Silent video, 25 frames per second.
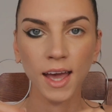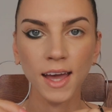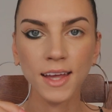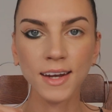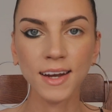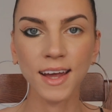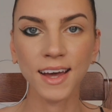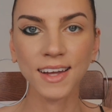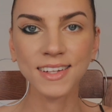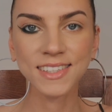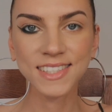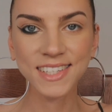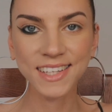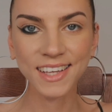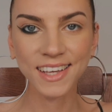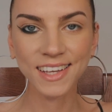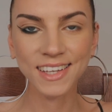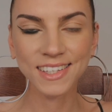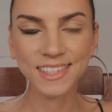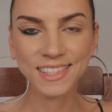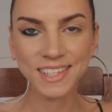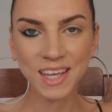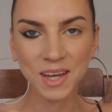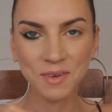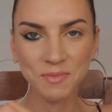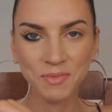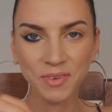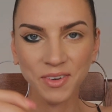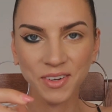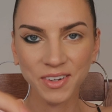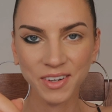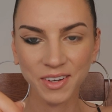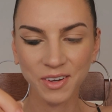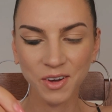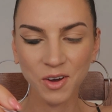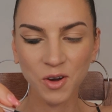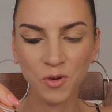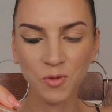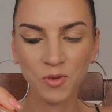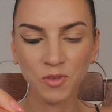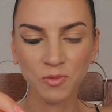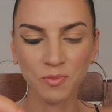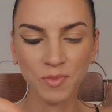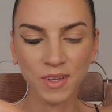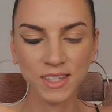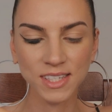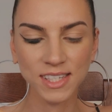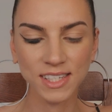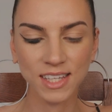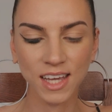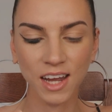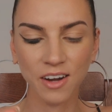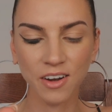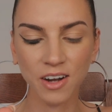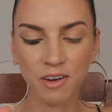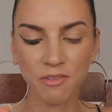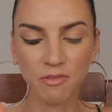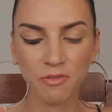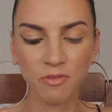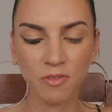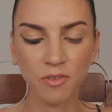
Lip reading: And at the end, I'm gonna go with mascara